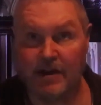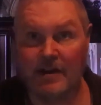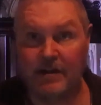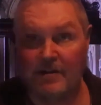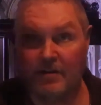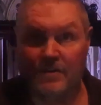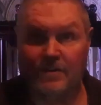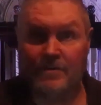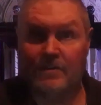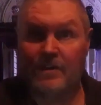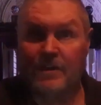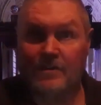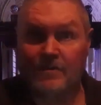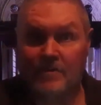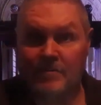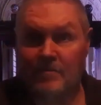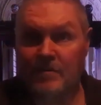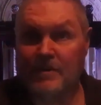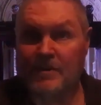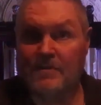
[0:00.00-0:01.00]
okay,
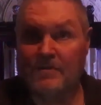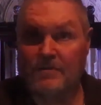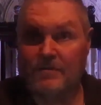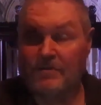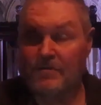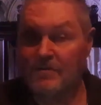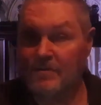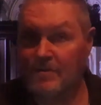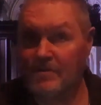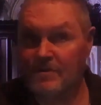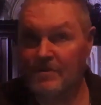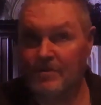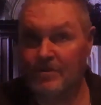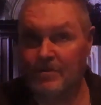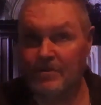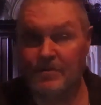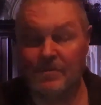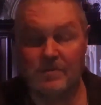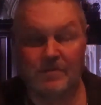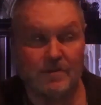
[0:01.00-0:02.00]
including the witnesses
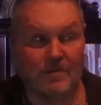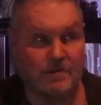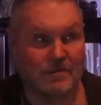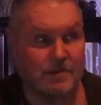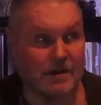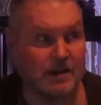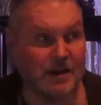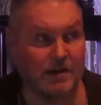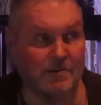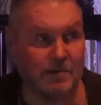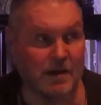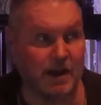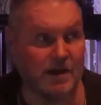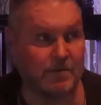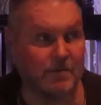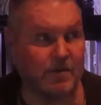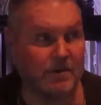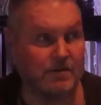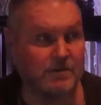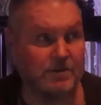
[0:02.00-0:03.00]
or you or
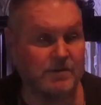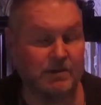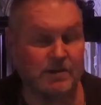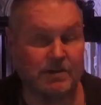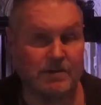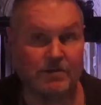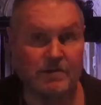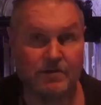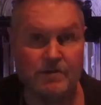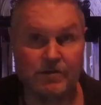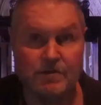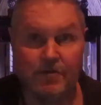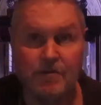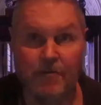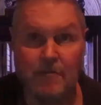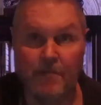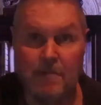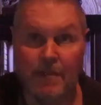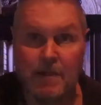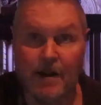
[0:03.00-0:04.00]
anybody watching
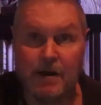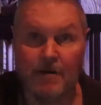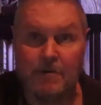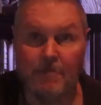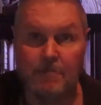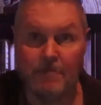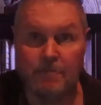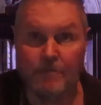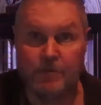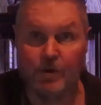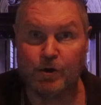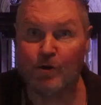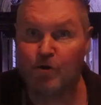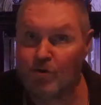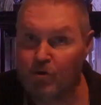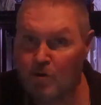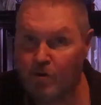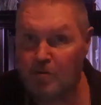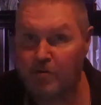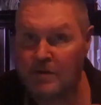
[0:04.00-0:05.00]
this,
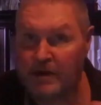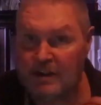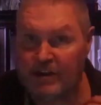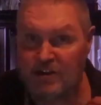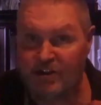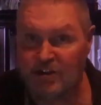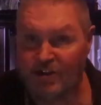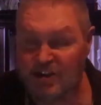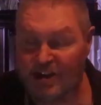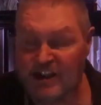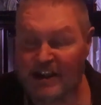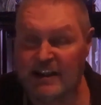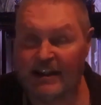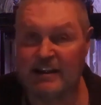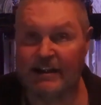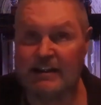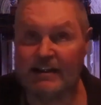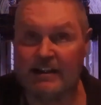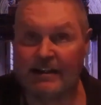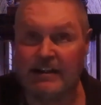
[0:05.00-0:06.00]
you will be
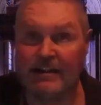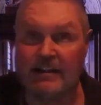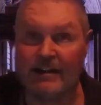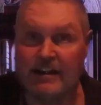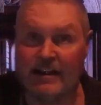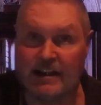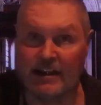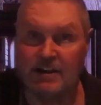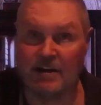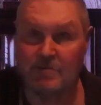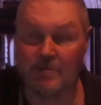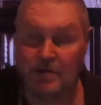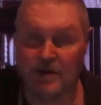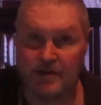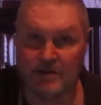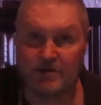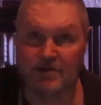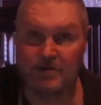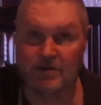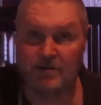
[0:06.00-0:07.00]
sitting in
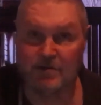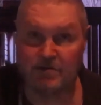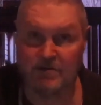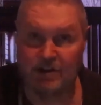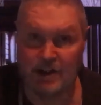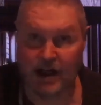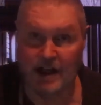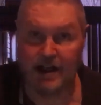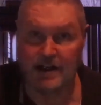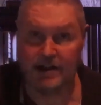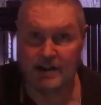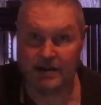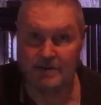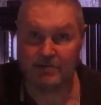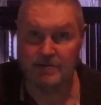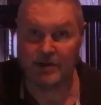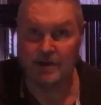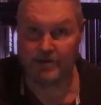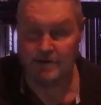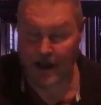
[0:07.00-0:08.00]
the presence of
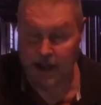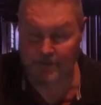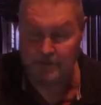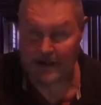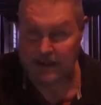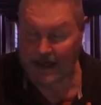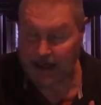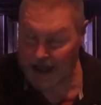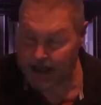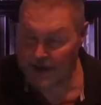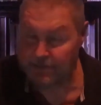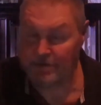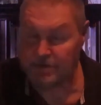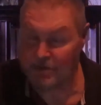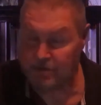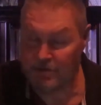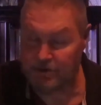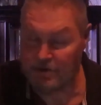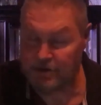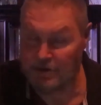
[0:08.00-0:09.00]
God Himself. I mean,
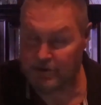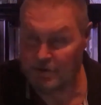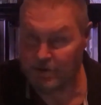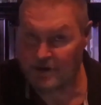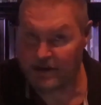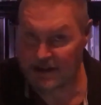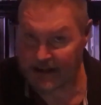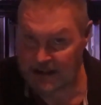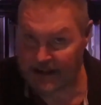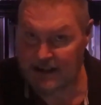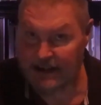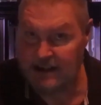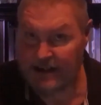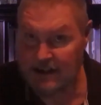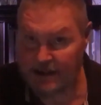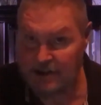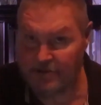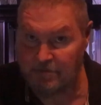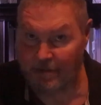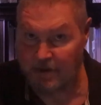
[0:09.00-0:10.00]
absolutely
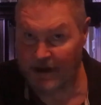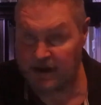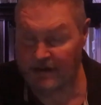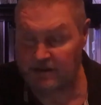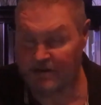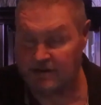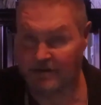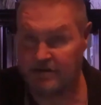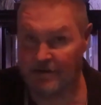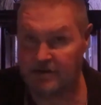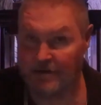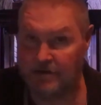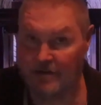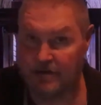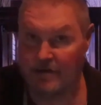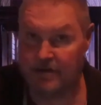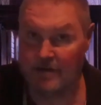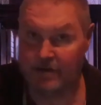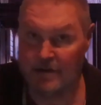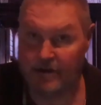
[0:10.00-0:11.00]
within His
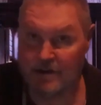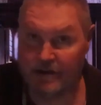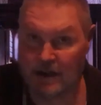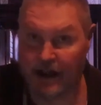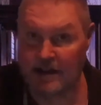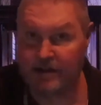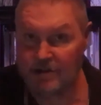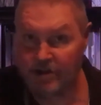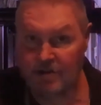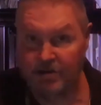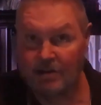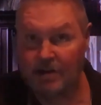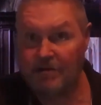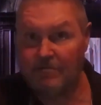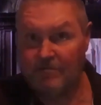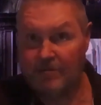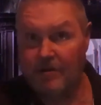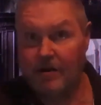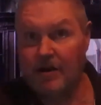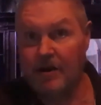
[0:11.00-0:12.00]
presence, not
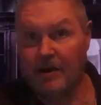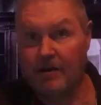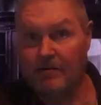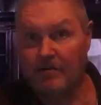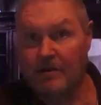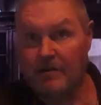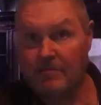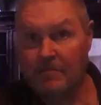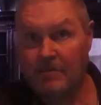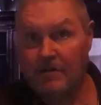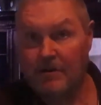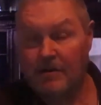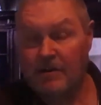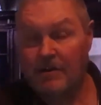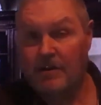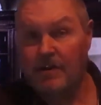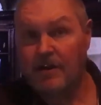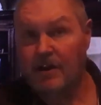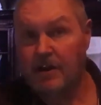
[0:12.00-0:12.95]
just in front of Him.